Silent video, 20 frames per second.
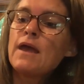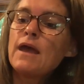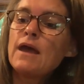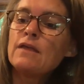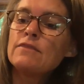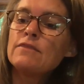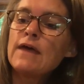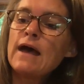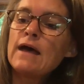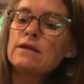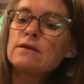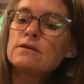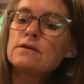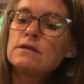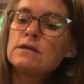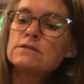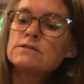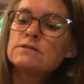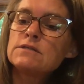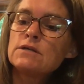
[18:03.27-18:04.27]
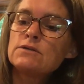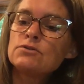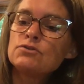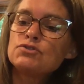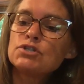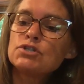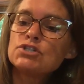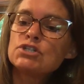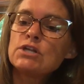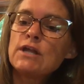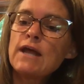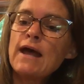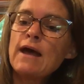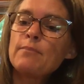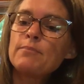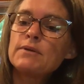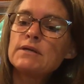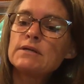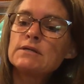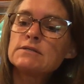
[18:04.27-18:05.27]
And that is the nutrition
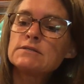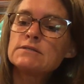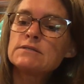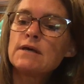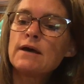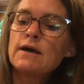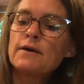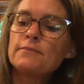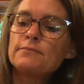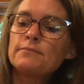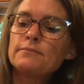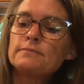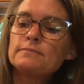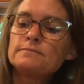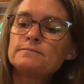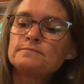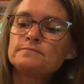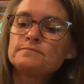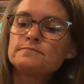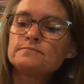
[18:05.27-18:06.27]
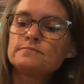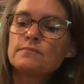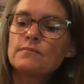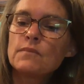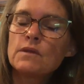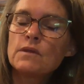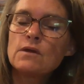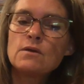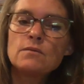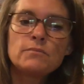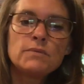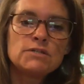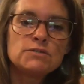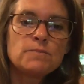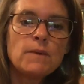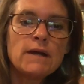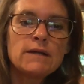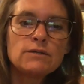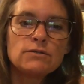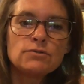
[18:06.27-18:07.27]
app is
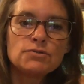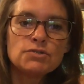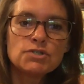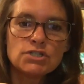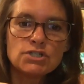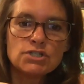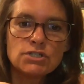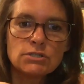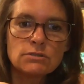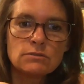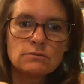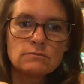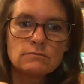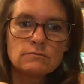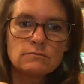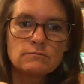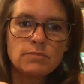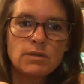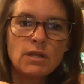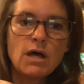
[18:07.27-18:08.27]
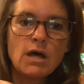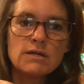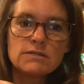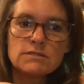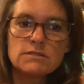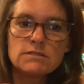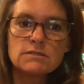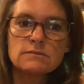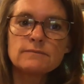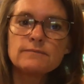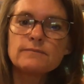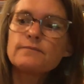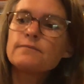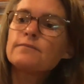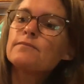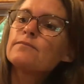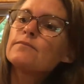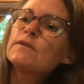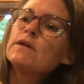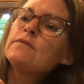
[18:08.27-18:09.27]
Beachbody Nutrition Plus
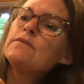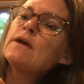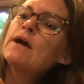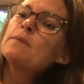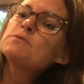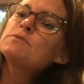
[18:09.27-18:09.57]
in the App